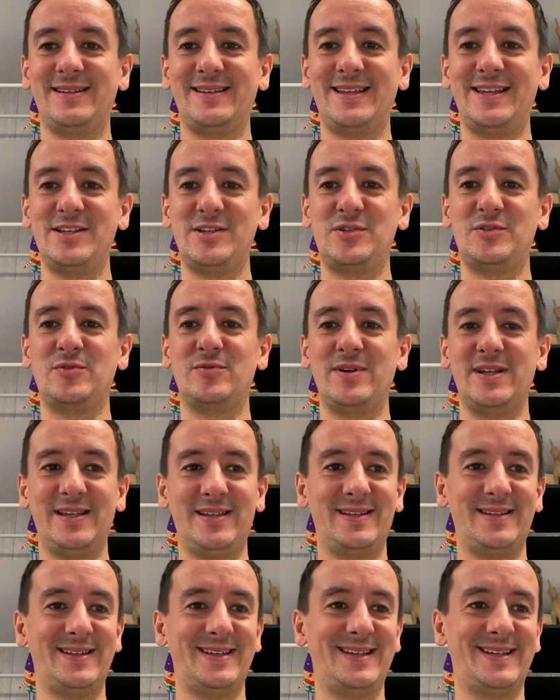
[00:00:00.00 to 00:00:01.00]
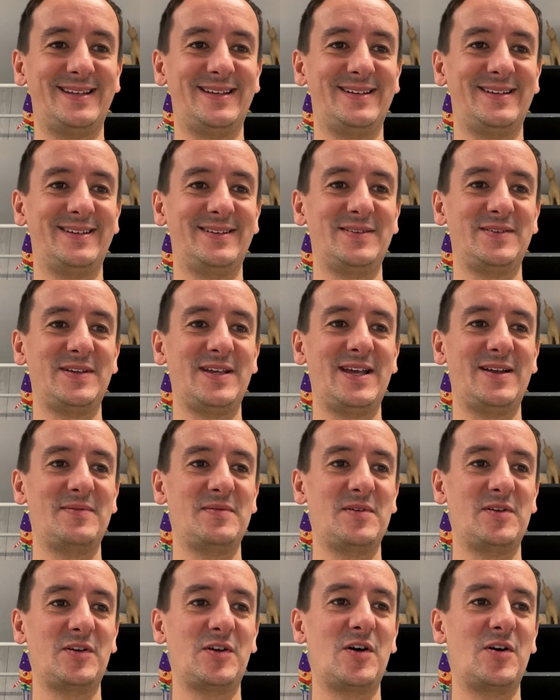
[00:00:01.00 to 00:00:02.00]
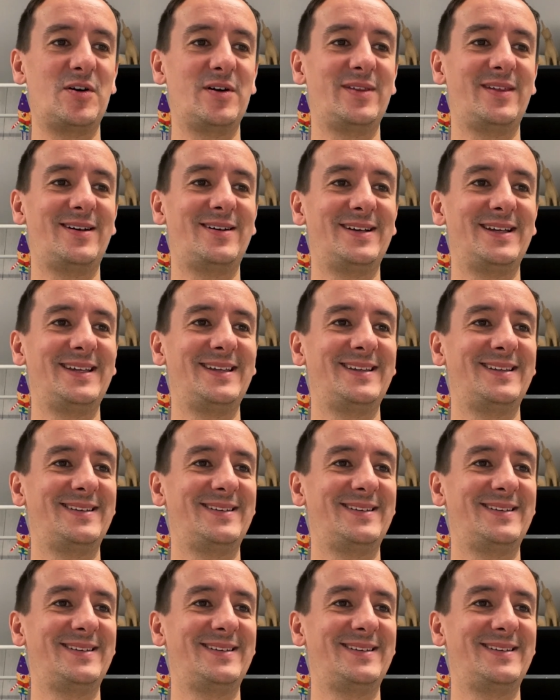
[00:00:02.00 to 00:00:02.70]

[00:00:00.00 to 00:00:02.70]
history, and a car that I